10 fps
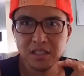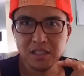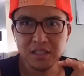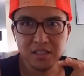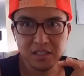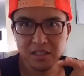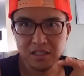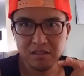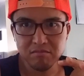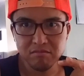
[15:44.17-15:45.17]
and
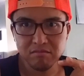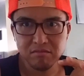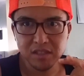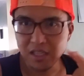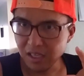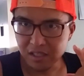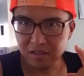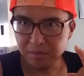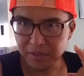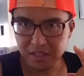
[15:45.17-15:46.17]
then killing
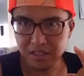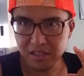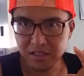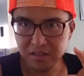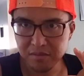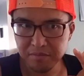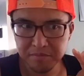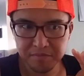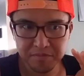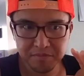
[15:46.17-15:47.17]
them and eating
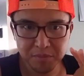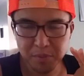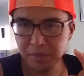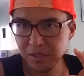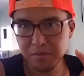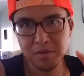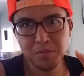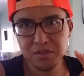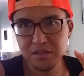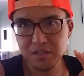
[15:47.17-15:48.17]
them, pumping them up
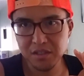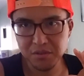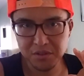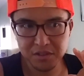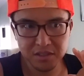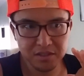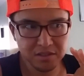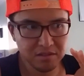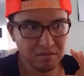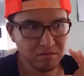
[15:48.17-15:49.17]
with
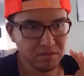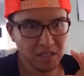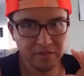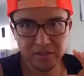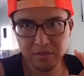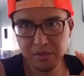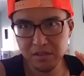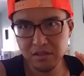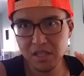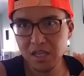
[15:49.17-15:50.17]
steroids, having them
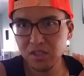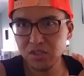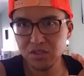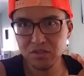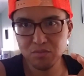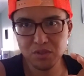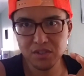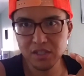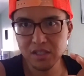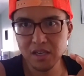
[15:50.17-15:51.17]
in cages where
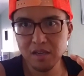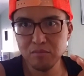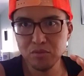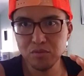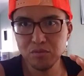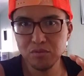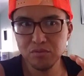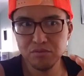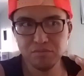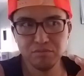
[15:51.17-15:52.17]
they can't
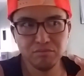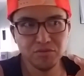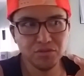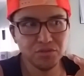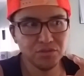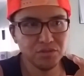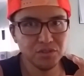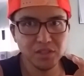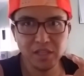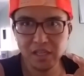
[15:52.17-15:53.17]
move,
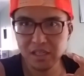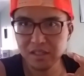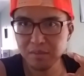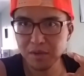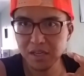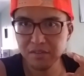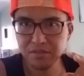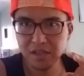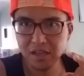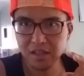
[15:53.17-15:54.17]
genetically
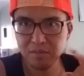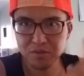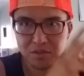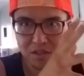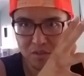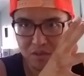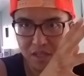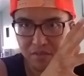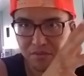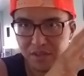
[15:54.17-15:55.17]
modifying them so they don't
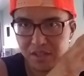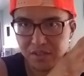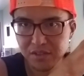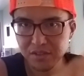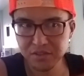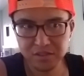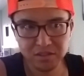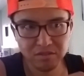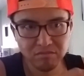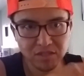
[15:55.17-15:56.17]
have feathers
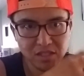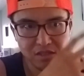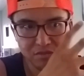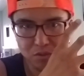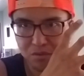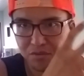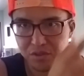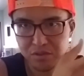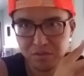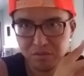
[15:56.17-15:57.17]
and have
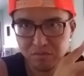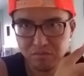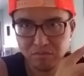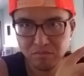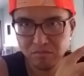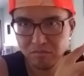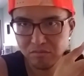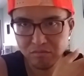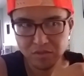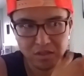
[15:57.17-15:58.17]
overgrown
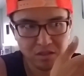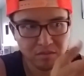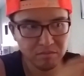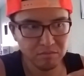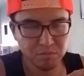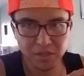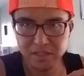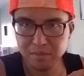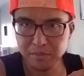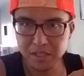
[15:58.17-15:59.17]

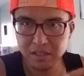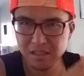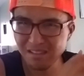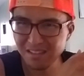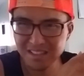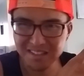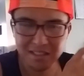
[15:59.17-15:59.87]
breast meat and things